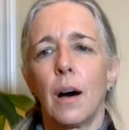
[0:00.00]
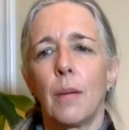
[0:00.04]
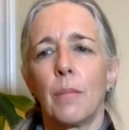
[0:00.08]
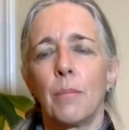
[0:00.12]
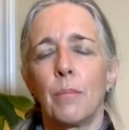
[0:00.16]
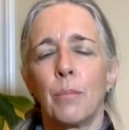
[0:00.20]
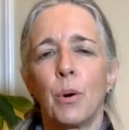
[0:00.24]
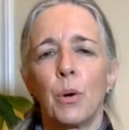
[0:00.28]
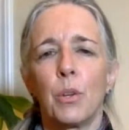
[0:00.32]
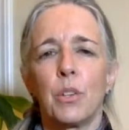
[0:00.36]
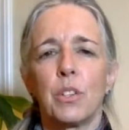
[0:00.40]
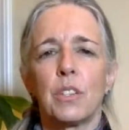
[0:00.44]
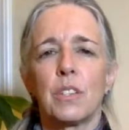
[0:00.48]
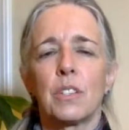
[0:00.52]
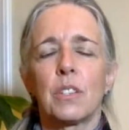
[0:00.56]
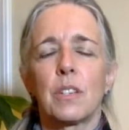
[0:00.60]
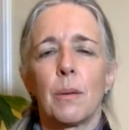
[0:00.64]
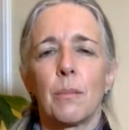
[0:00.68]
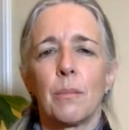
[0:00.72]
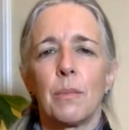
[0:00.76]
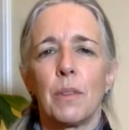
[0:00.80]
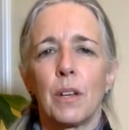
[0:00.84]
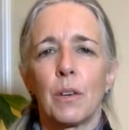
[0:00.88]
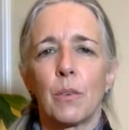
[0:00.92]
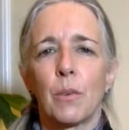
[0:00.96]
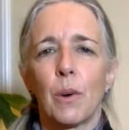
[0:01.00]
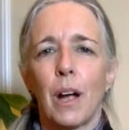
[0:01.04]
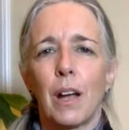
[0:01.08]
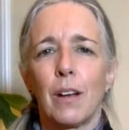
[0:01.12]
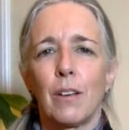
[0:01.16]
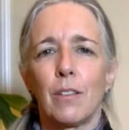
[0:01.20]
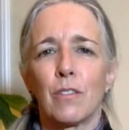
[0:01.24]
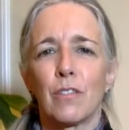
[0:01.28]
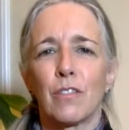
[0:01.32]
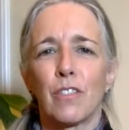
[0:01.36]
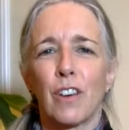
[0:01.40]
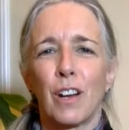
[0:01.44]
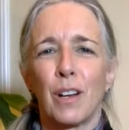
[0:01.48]
put something right
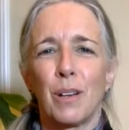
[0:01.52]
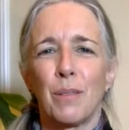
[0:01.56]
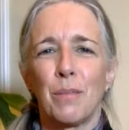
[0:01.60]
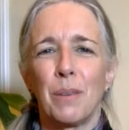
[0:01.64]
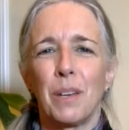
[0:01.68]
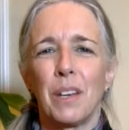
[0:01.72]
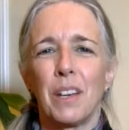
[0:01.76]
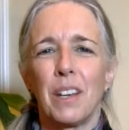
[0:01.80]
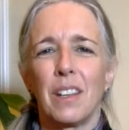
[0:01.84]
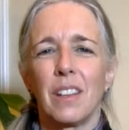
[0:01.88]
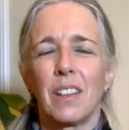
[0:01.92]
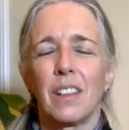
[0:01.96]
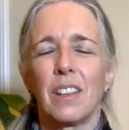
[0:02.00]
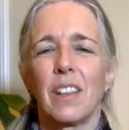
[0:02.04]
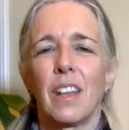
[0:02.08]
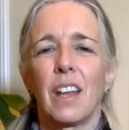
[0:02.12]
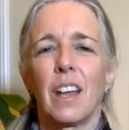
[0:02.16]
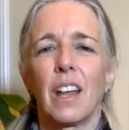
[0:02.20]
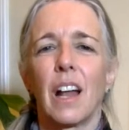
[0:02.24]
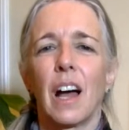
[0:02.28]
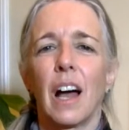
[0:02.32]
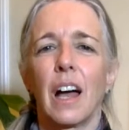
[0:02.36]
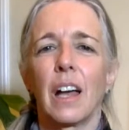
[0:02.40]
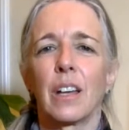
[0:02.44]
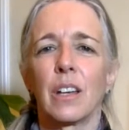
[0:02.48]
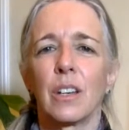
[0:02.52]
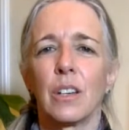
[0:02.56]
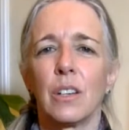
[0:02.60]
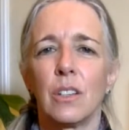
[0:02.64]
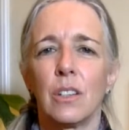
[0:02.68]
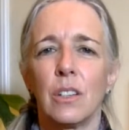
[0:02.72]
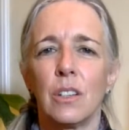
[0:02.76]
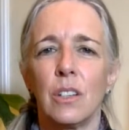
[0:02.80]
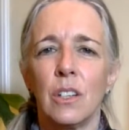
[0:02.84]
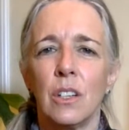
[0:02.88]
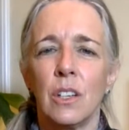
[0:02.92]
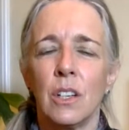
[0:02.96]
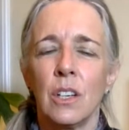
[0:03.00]
in front of me that I
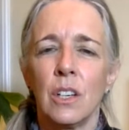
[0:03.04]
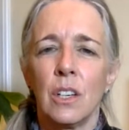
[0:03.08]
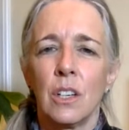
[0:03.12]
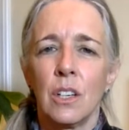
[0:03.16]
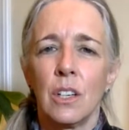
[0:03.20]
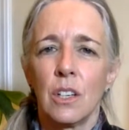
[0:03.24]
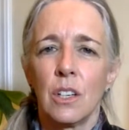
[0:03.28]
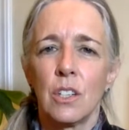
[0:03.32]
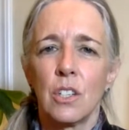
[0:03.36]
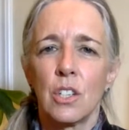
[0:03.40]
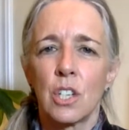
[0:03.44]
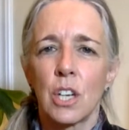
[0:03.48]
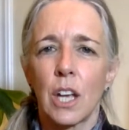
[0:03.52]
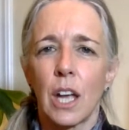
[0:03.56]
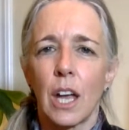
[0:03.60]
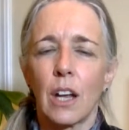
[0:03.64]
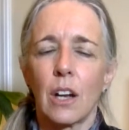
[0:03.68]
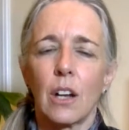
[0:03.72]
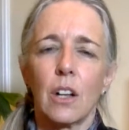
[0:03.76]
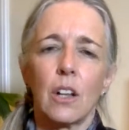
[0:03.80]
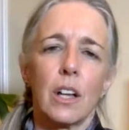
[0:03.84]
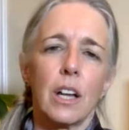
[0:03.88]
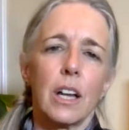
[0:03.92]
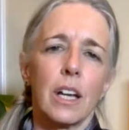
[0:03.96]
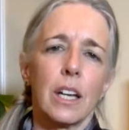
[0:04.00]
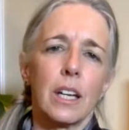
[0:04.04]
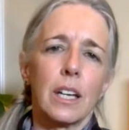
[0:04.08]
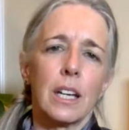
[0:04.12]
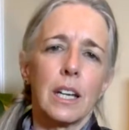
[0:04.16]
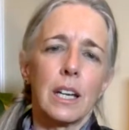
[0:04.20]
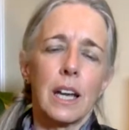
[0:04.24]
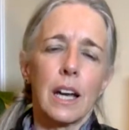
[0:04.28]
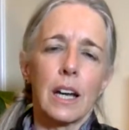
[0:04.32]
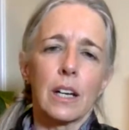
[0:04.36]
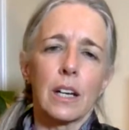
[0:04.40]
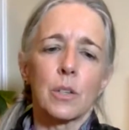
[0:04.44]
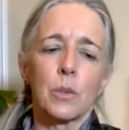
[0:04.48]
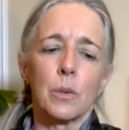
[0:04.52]
could channel and
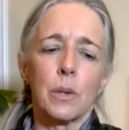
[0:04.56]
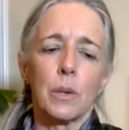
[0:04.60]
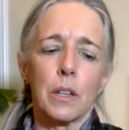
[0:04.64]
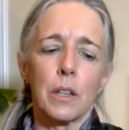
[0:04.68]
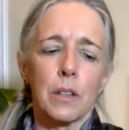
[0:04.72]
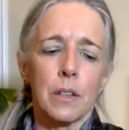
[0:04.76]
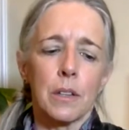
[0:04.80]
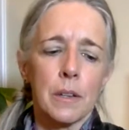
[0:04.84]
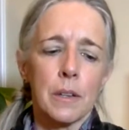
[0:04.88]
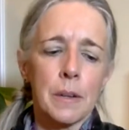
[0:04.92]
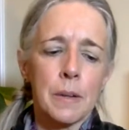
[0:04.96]
connect with.